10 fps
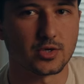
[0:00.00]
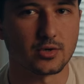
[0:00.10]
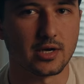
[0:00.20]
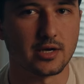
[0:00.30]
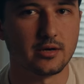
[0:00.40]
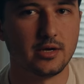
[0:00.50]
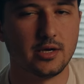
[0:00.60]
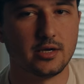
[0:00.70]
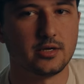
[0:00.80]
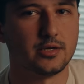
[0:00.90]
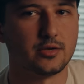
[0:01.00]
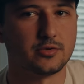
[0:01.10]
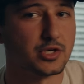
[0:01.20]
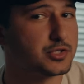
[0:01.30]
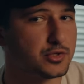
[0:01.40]
will turn on
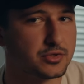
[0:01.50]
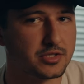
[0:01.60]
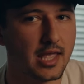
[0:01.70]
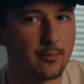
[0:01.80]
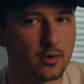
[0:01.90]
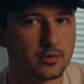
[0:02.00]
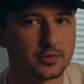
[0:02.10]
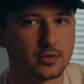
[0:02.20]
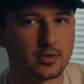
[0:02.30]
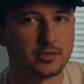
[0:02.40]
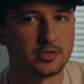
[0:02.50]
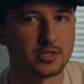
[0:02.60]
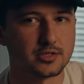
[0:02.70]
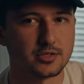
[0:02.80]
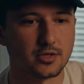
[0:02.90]
just your steam, or it'll turn on
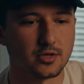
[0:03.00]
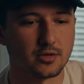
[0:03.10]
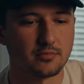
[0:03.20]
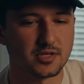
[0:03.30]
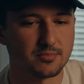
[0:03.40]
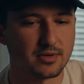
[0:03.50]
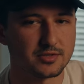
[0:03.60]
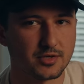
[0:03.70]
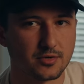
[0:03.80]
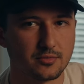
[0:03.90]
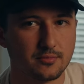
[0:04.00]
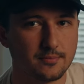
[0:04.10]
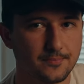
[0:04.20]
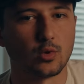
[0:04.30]
just your espresso.